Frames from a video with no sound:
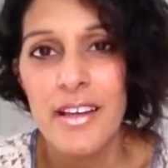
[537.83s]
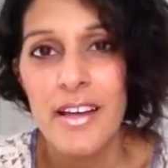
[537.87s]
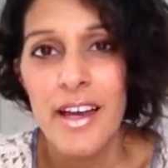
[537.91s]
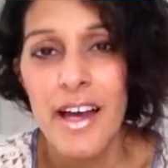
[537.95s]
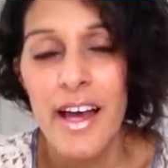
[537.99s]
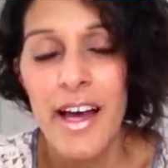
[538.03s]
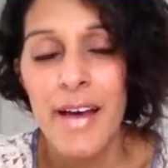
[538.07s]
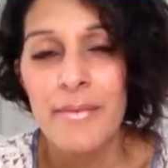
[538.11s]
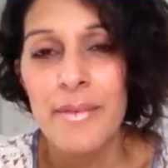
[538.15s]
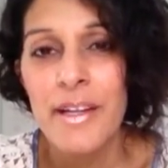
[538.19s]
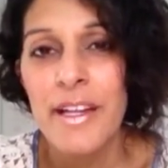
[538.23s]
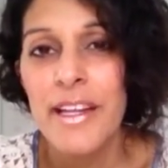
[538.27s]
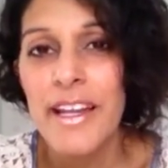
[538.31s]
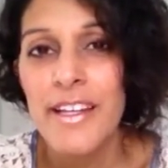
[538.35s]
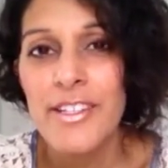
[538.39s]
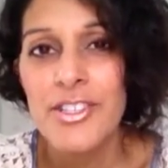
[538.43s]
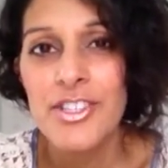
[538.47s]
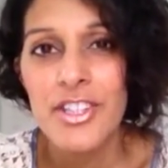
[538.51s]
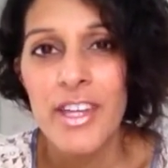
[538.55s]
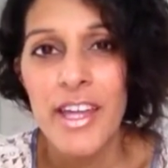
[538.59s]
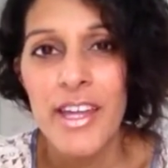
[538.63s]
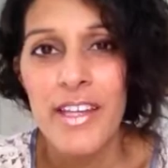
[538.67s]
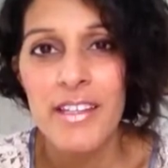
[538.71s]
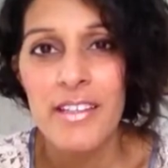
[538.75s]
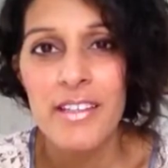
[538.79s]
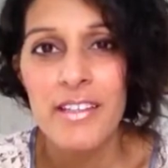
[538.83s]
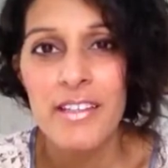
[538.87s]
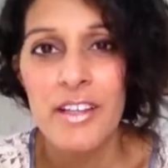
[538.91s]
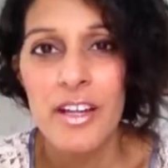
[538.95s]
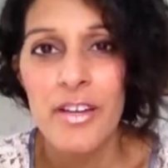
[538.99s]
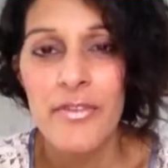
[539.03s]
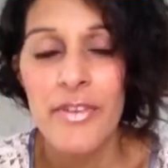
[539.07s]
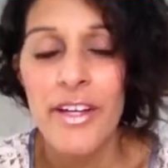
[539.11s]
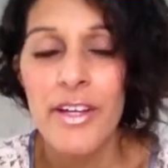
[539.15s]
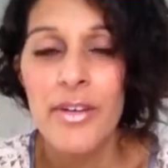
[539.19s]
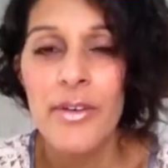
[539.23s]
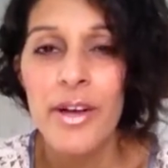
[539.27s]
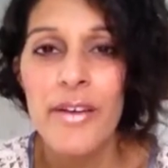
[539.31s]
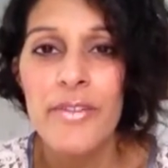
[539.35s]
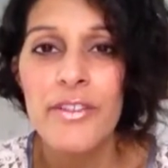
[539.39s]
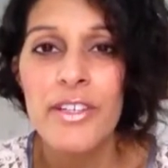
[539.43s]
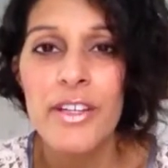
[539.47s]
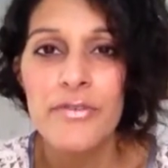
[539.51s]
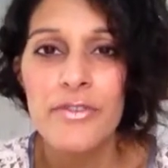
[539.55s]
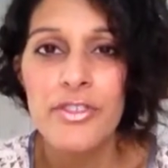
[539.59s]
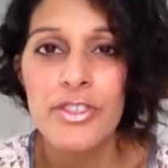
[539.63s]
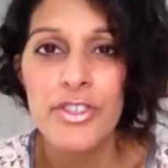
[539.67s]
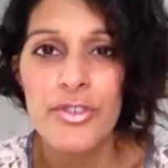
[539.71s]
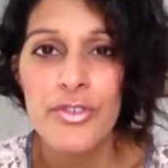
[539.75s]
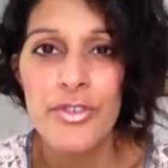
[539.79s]
I'm not educated enough. I don't have
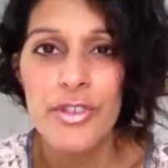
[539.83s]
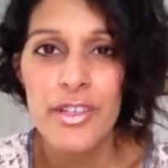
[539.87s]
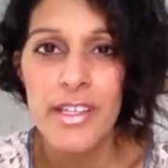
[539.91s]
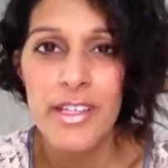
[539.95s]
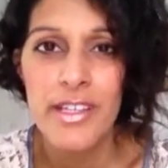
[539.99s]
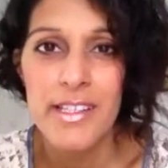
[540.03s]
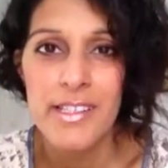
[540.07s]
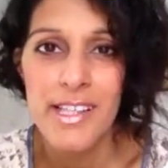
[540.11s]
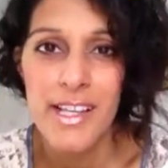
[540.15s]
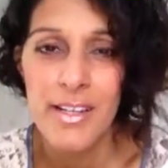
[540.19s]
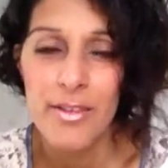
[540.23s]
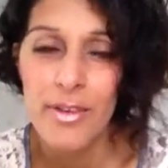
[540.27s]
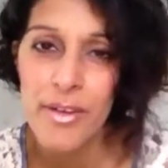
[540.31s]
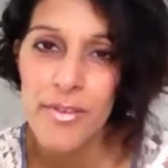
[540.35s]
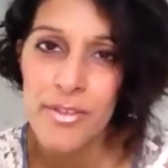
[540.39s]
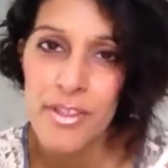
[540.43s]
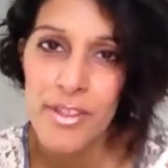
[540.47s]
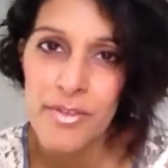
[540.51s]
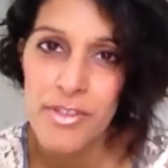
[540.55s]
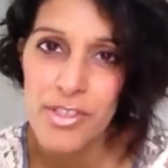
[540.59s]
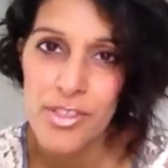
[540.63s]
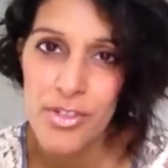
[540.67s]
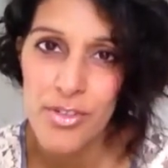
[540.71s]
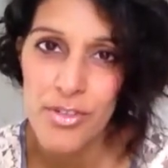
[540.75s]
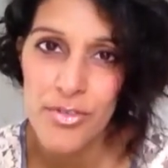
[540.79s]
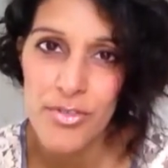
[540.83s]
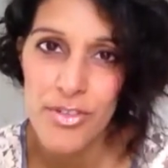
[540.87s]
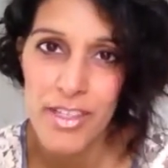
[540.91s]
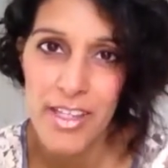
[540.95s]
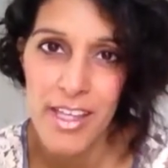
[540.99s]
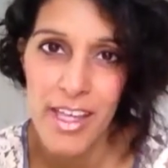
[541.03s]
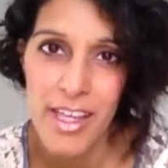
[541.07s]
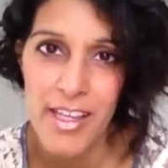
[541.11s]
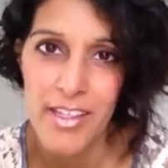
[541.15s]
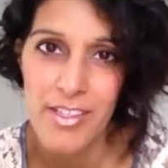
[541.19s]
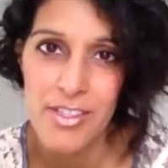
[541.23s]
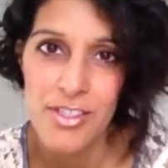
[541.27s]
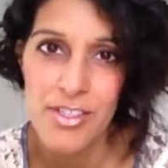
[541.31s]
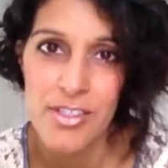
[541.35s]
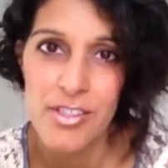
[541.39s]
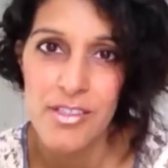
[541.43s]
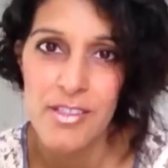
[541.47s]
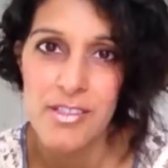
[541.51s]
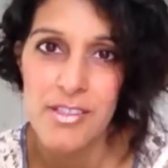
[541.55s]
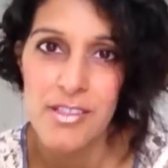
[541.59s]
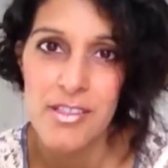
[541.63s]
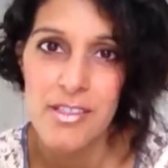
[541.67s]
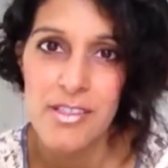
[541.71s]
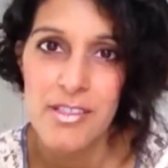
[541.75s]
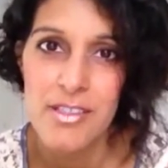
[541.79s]
enough degrees. I don't have enough
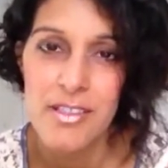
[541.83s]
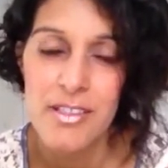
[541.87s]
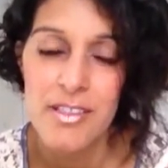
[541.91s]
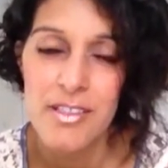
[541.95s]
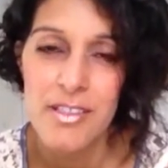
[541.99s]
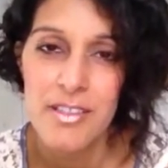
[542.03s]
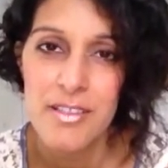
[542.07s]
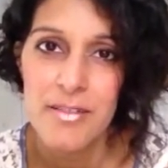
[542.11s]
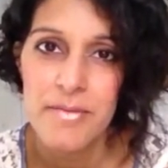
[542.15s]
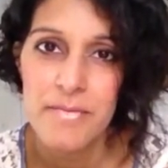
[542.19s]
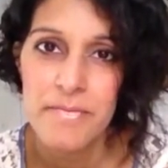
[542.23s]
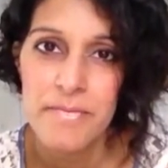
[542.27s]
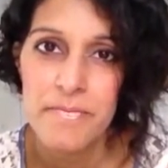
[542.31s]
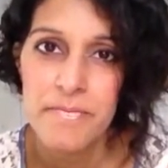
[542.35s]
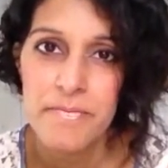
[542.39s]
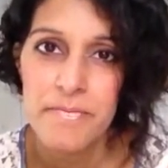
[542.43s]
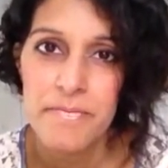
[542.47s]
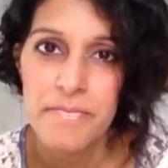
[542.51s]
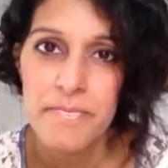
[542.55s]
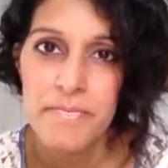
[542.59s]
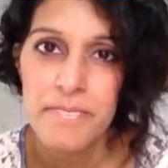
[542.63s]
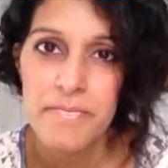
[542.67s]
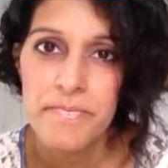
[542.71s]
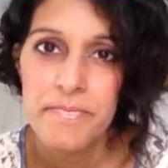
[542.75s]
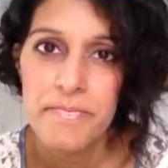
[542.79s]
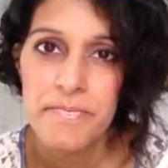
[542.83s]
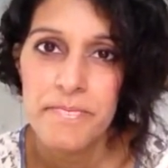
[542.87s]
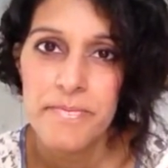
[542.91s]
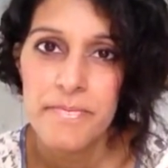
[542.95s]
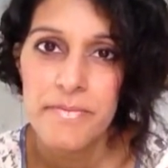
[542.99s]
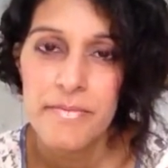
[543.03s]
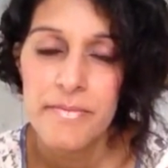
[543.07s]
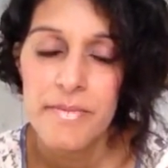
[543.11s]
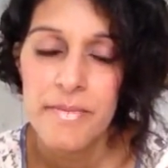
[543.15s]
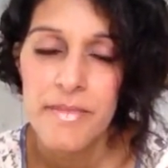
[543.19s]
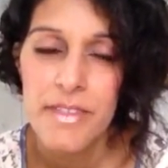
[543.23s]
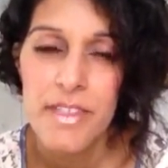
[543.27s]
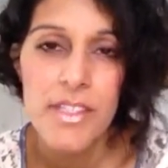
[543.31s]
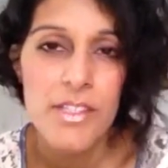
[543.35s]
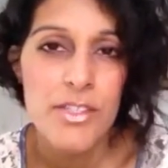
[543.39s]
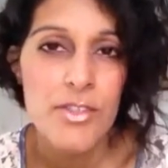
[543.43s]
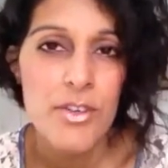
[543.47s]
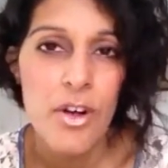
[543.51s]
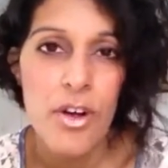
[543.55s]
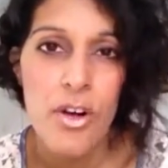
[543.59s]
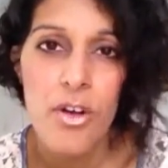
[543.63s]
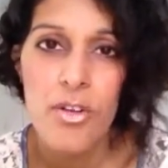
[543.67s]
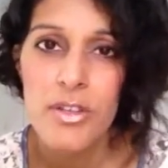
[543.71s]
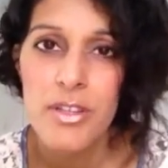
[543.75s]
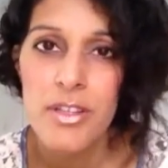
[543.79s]
certifications. These are
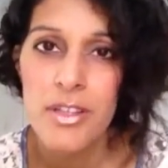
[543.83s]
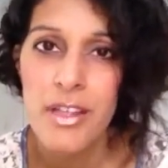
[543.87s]
all the